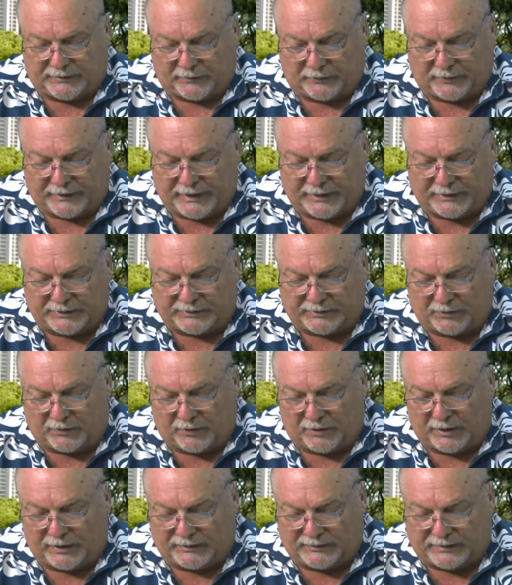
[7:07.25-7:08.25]
their latest
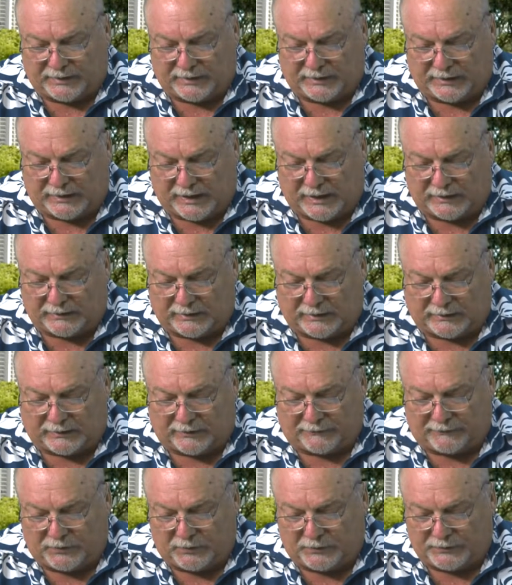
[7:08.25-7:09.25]
earnings indicate that
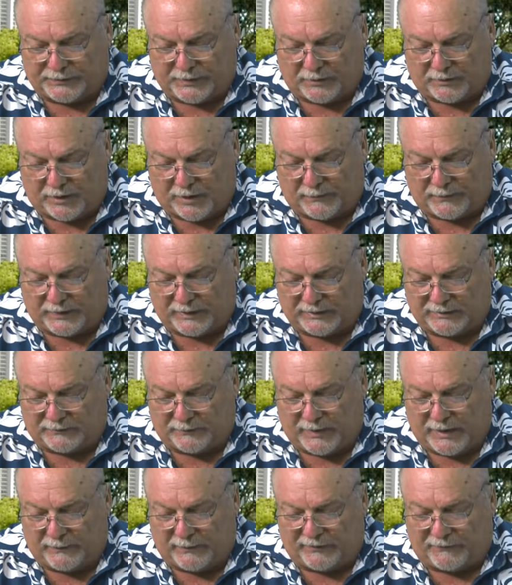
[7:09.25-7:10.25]
the fuel cell companies
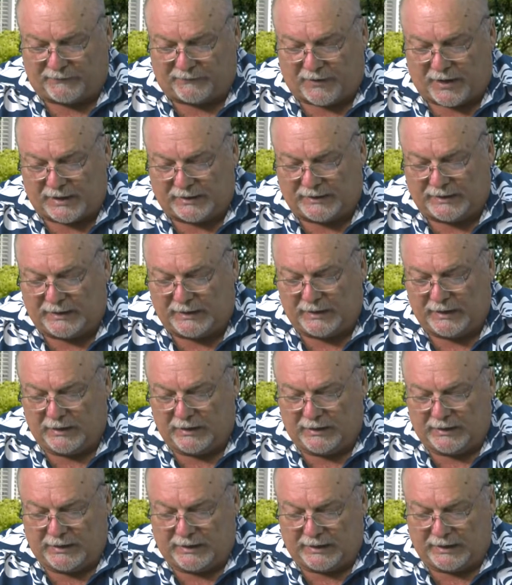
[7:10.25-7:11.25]
may be finally
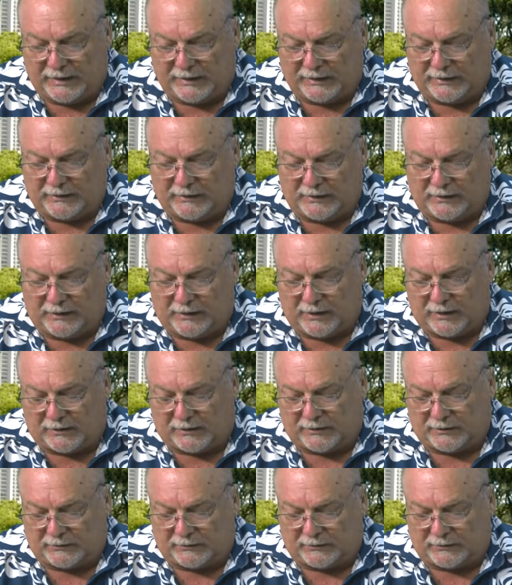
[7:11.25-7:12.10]
hitting the